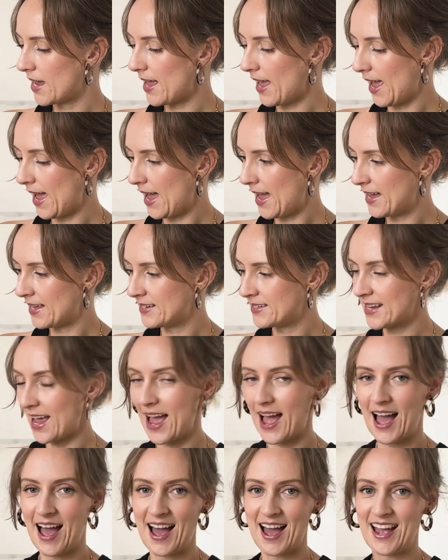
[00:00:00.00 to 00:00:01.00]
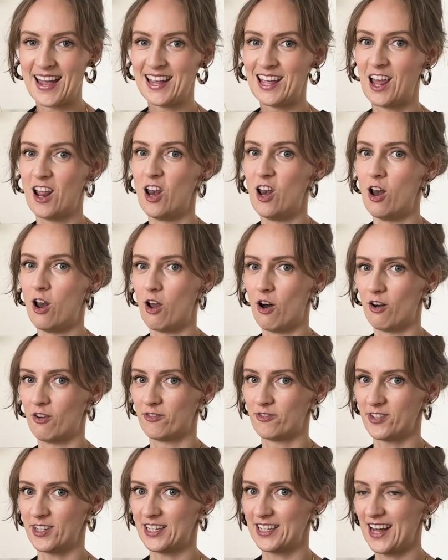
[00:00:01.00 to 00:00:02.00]
and I
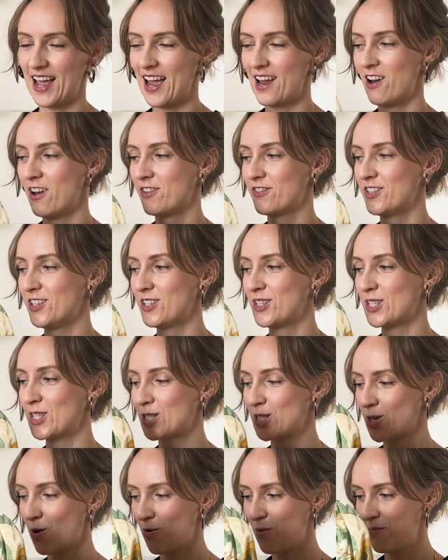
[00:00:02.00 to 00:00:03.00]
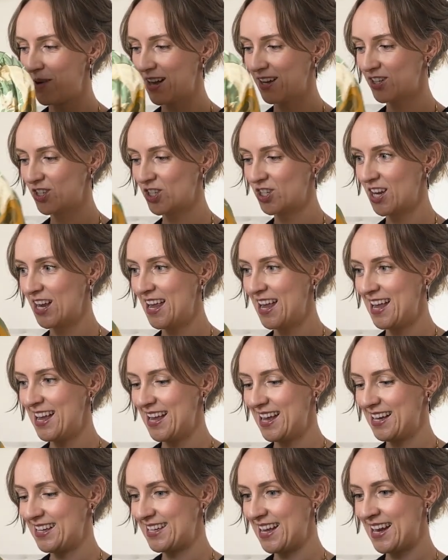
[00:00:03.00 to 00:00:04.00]
loved it. I loved it so much
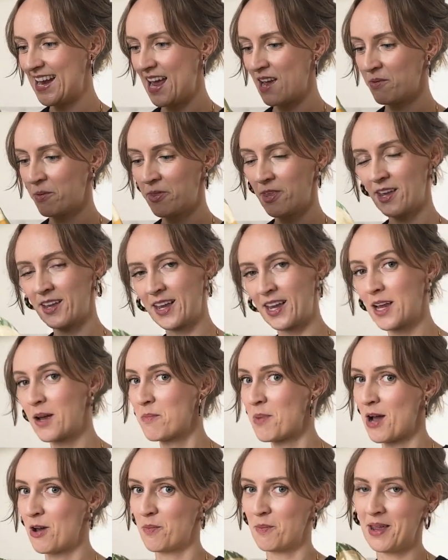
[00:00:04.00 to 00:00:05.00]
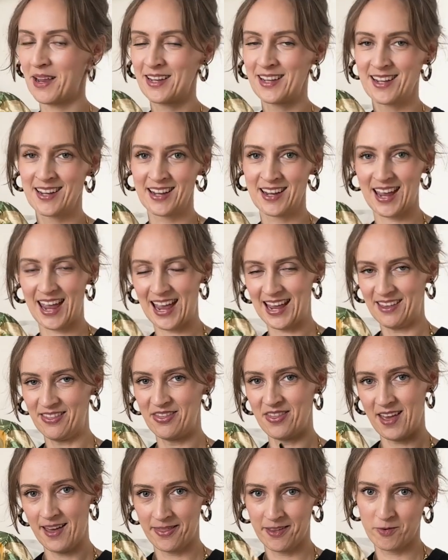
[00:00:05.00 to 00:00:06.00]
that I'm thinking about making
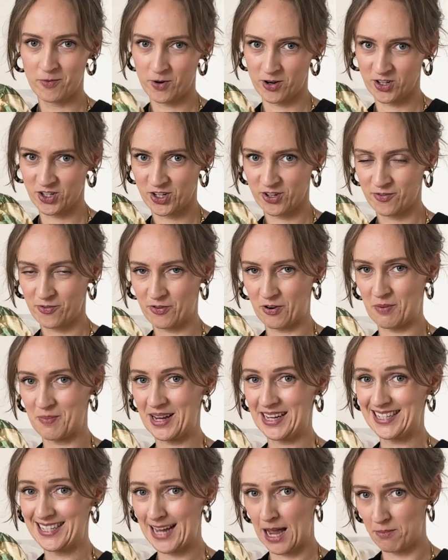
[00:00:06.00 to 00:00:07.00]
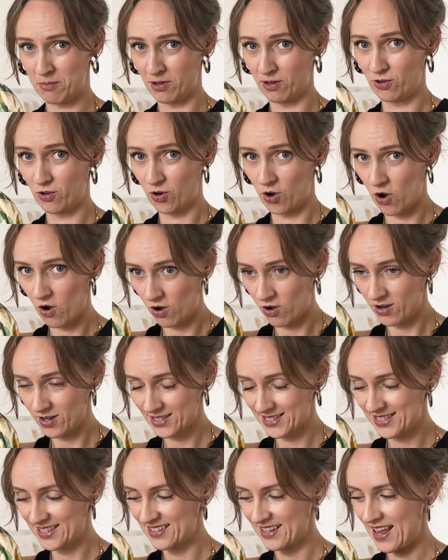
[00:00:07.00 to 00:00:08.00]
another version from a double
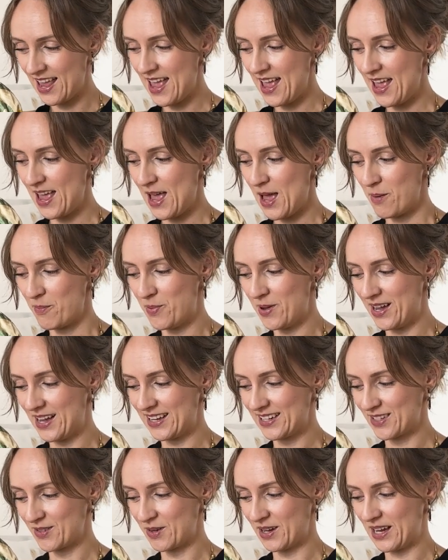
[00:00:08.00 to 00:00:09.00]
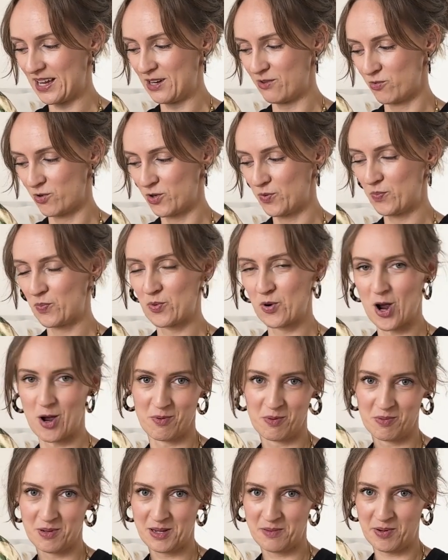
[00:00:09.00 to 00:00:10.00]
gauze, but it would
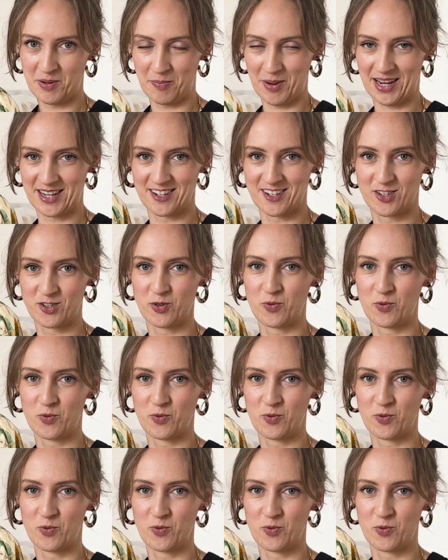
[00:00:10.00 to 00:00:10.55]
probably be better to